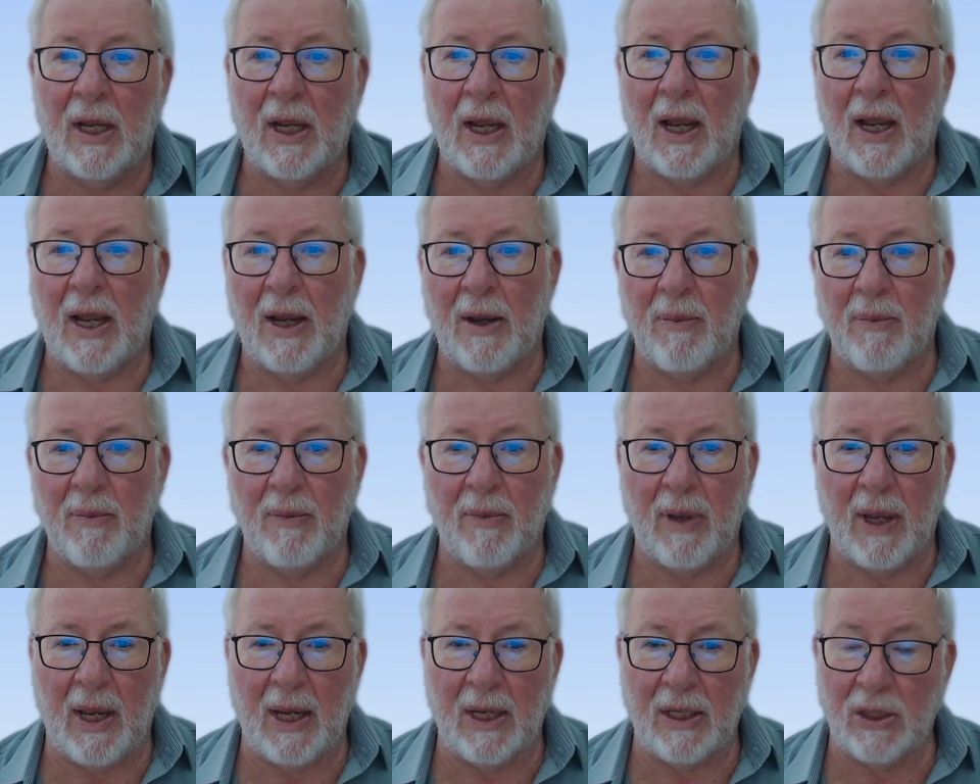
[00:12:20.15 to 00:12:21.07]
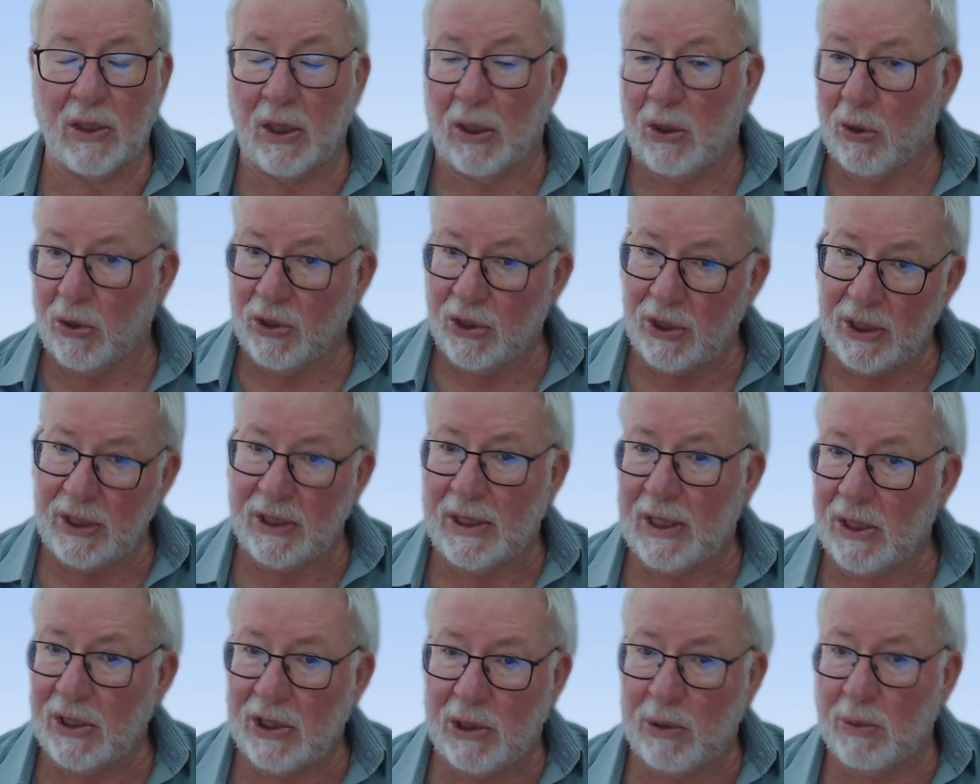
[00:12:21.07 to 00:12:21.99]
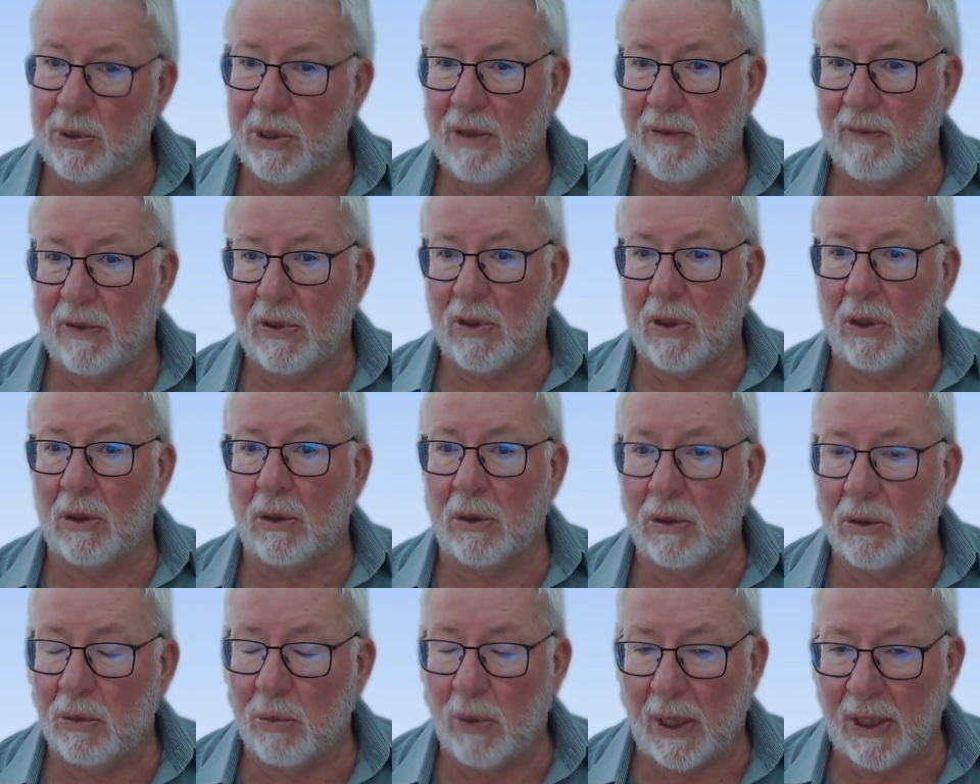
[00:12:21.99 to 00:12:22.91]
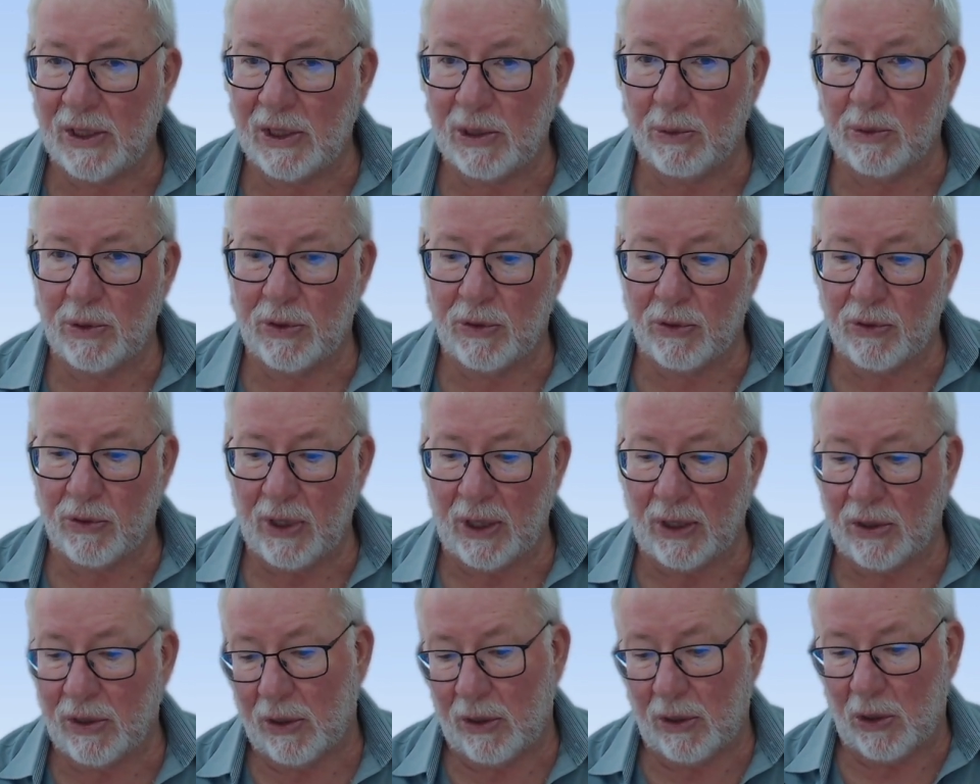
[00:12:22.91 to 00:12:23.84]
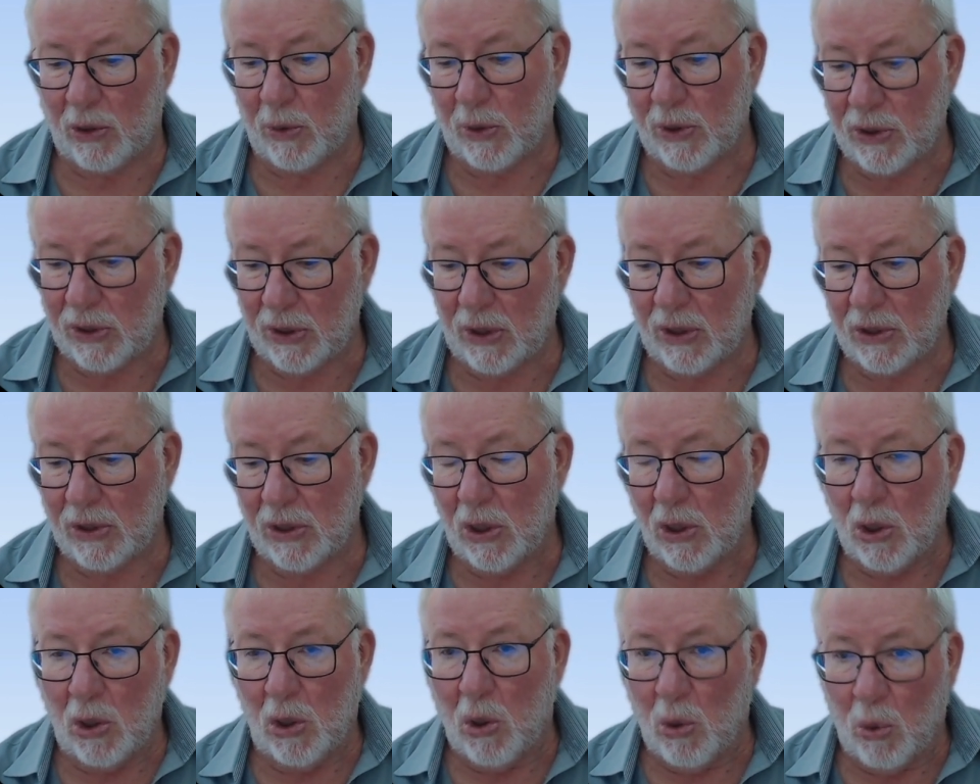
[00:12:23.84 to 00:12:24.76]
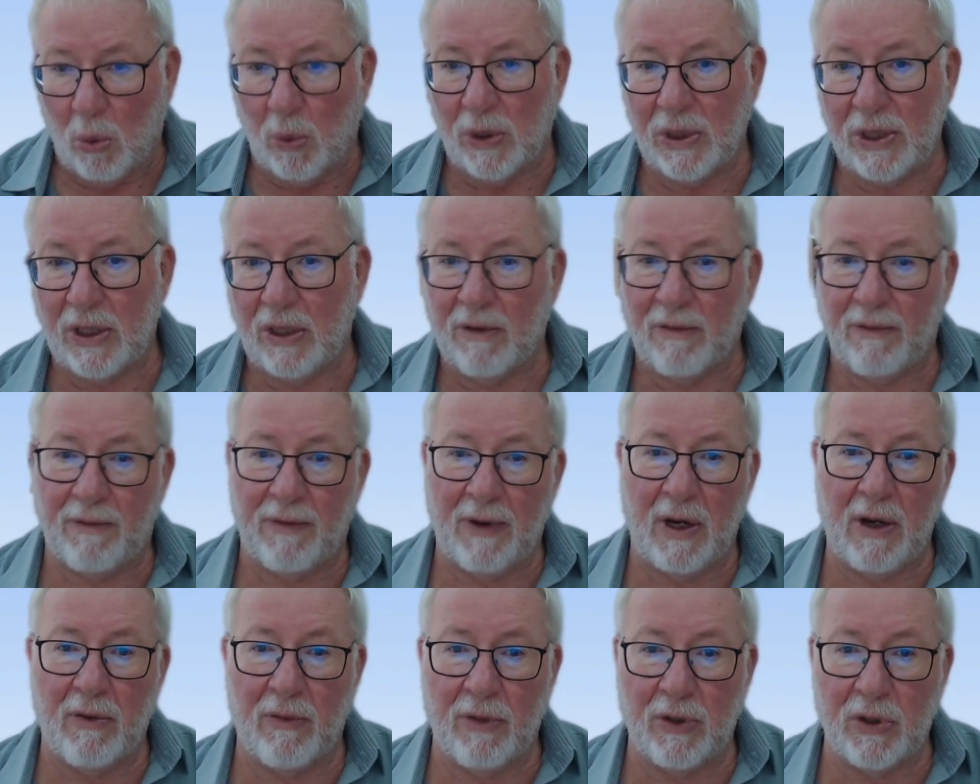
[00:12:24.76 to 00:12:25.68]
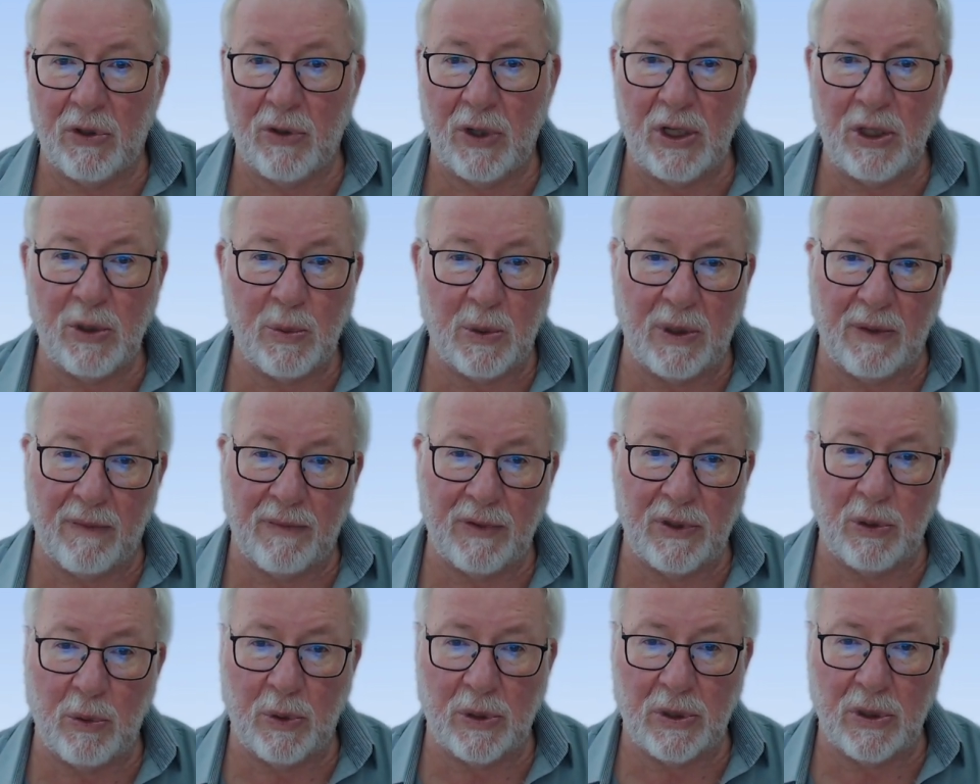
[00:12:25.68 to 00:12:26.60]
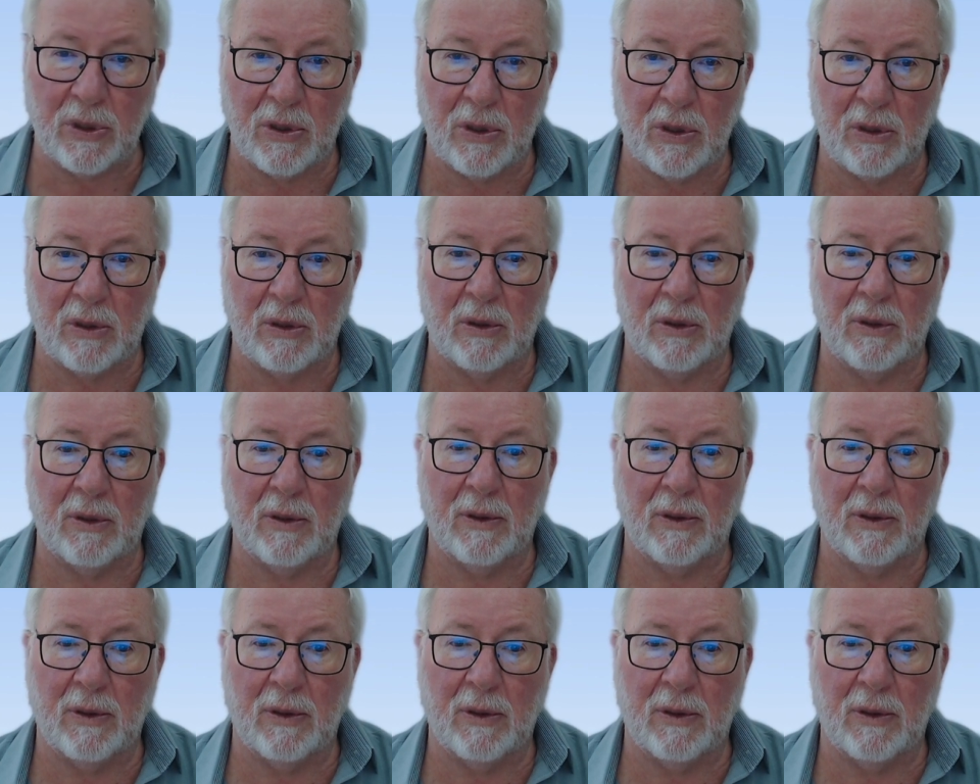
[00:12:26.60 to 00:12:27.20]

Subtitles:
And because she says she was never told why she was retrenched, so the question is, was it a fair retrenchment if she wasn't told?